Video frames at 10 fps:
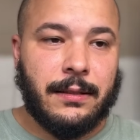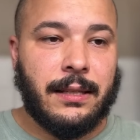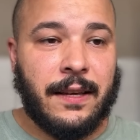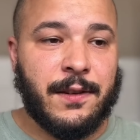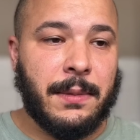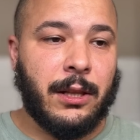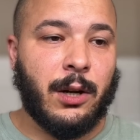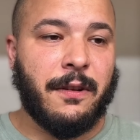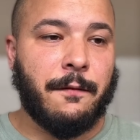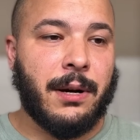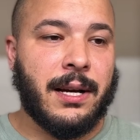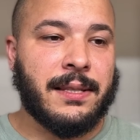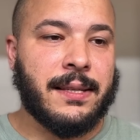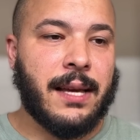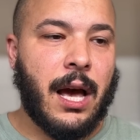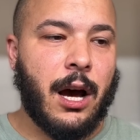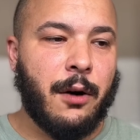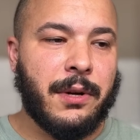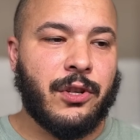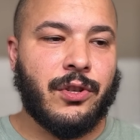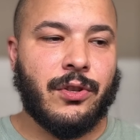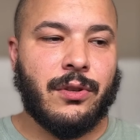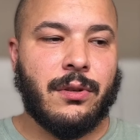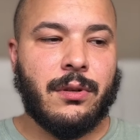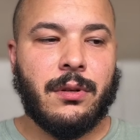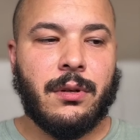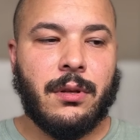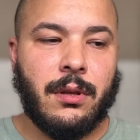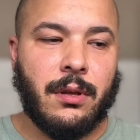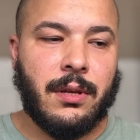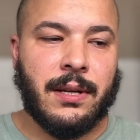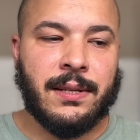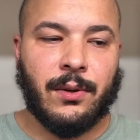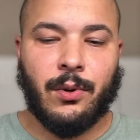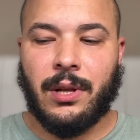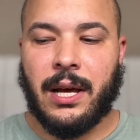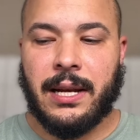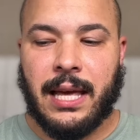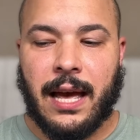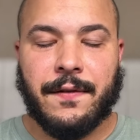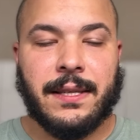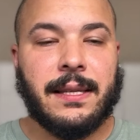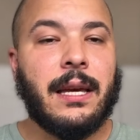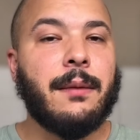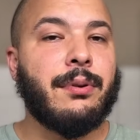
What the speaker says: gives me a little bit of pause is, how much does Rhulani have a say in